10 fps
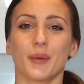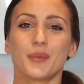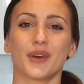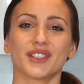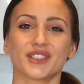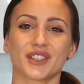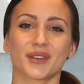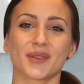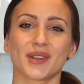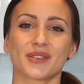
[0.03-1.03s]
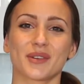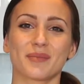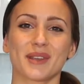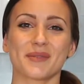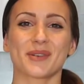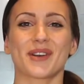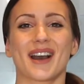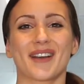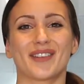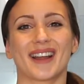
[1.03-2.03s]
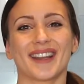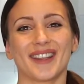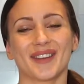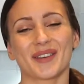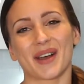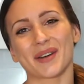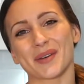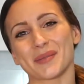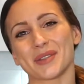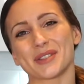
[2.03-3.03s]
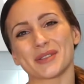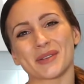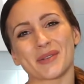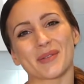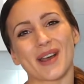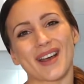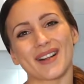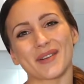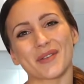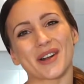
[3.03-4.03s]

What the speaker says: Buongiorno beautiful people, how are you? I hope you're doing well.